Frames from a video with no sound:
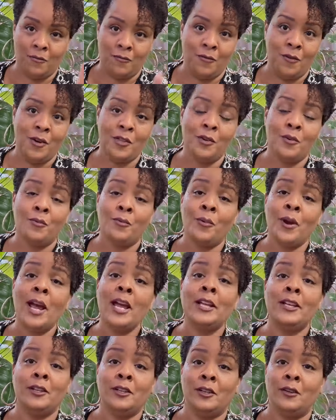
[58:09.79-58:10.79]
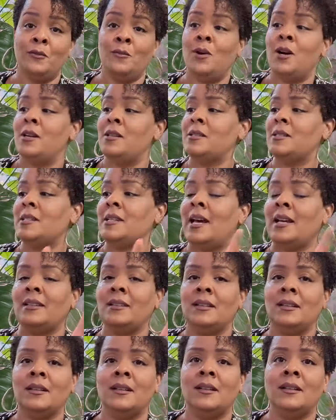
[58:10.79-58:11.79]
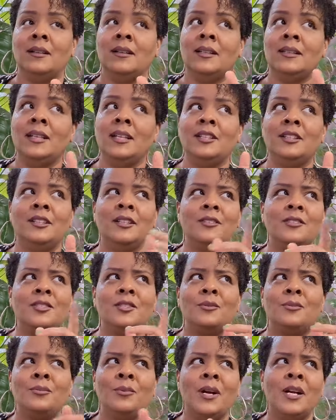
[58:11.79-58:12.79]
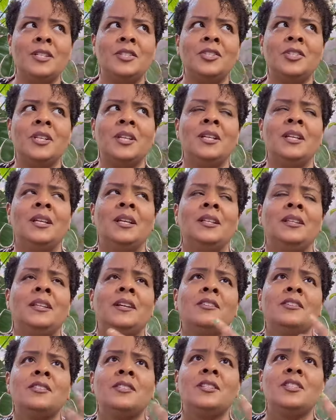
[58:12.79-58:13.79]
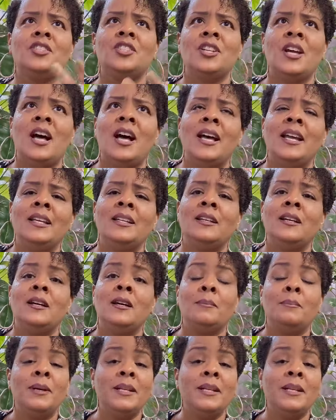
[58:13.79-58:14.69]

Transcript: for the regular ones, like I think there's the Russian, there's the China,